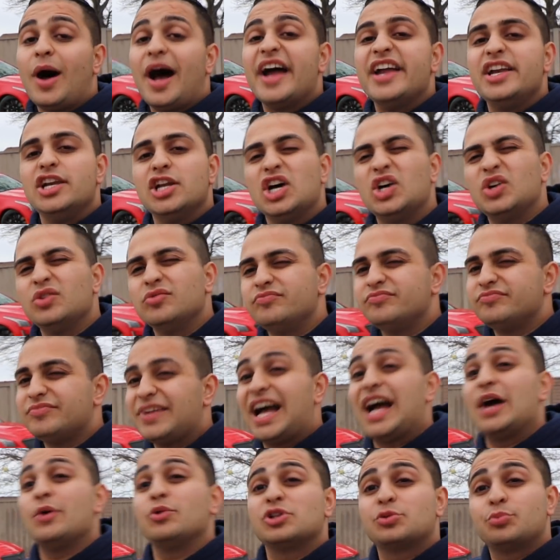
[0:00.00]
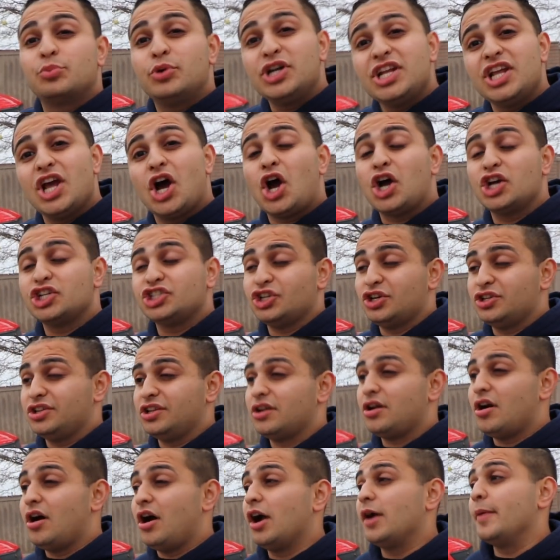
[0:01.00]
I know I was pretty harsh on
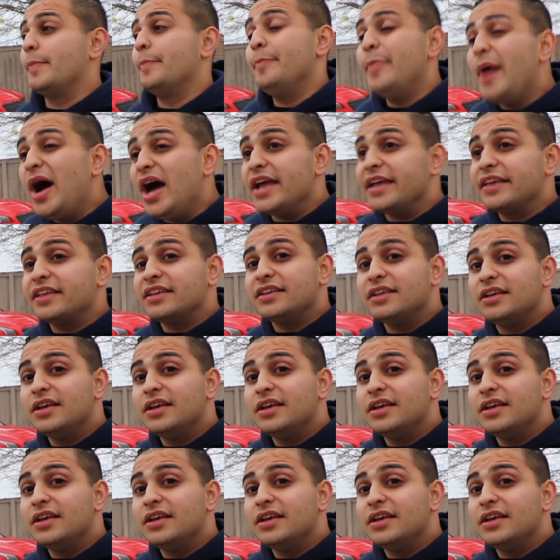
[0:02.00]
the car, but